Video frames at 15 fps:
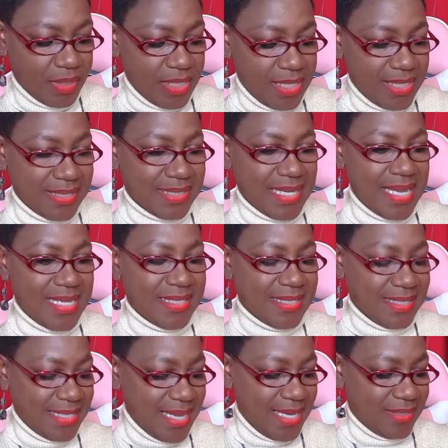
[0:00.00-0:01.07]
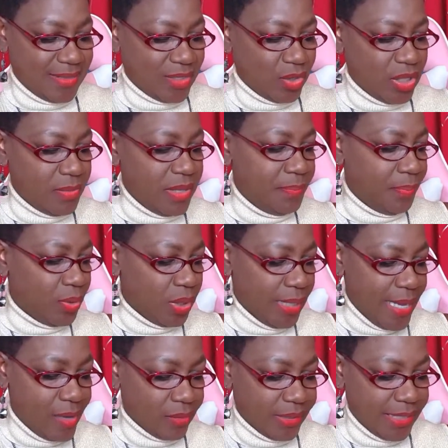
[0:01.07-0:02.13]
is a set. So let me pull
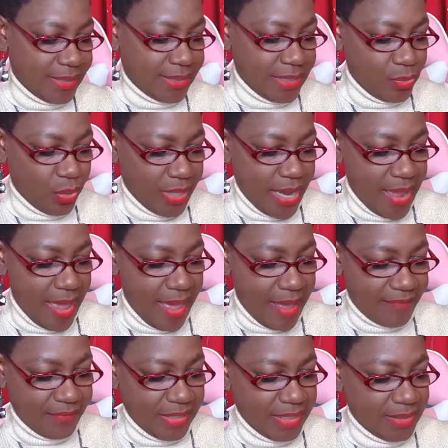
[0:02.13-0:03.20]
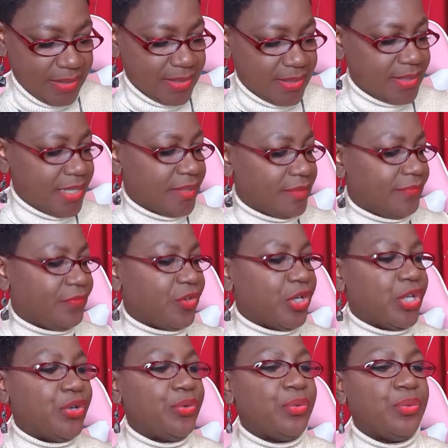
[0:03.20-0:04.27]
out. Let's see what I have in the set for
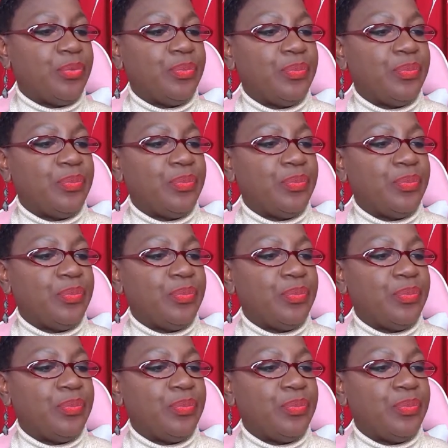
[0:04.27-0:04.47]
you.